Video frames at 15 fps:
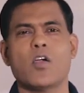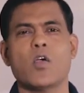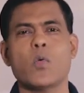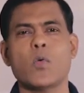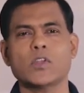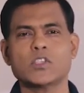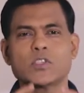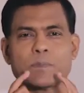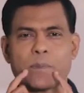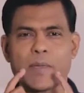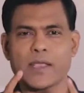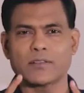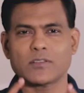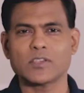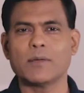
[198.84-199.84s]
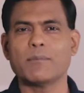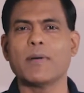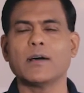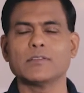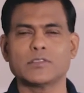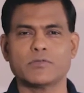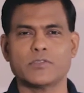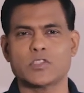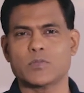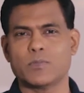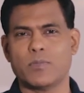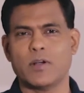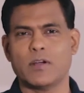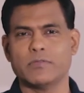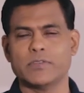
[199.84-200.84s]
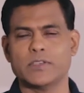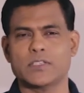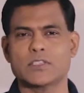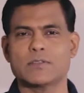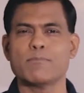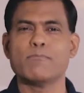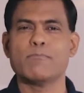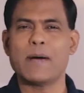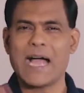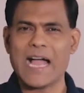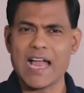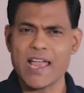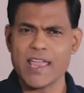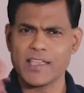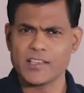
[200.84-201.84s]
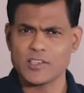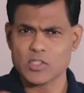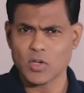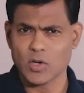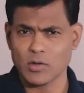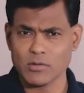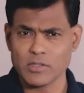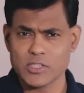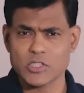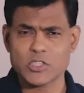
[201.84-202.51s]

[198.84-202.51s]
who would speak to the mouth of His prophets hmm. by His Holy